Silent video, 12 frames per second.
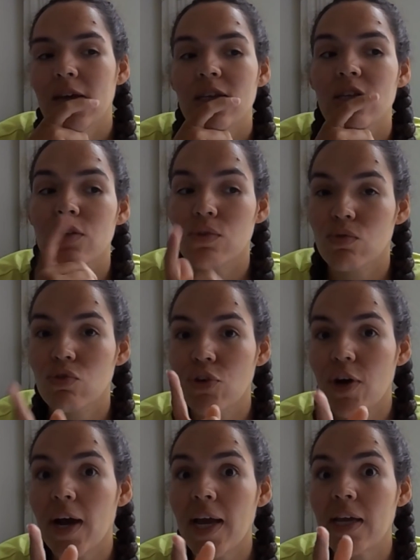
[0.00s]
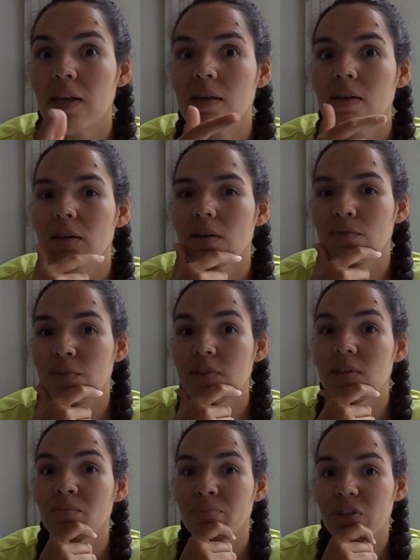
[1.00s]
So try and
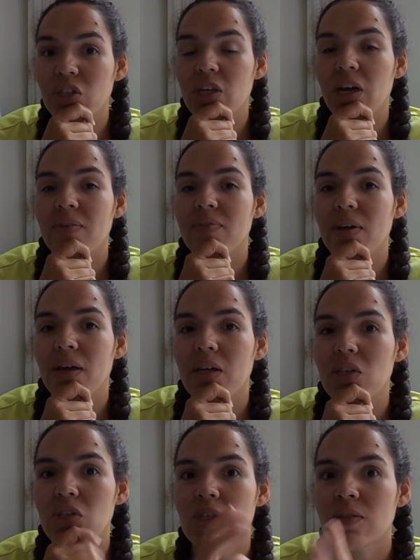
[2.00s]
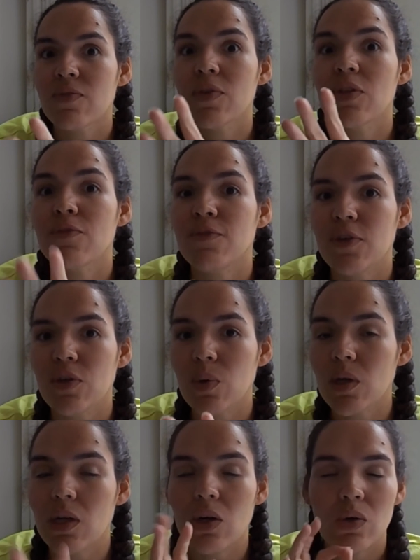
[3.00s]
visit Bridge Cafe just for the view
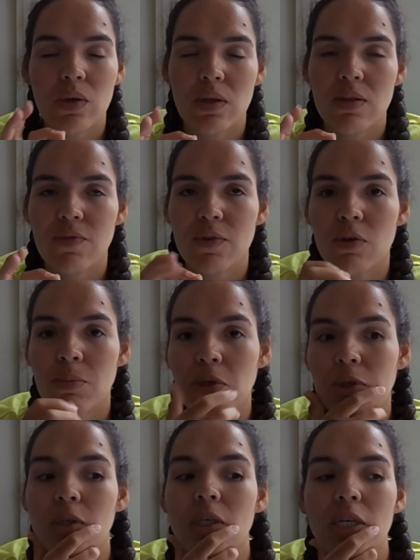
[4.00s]
alone, it's phenomenal.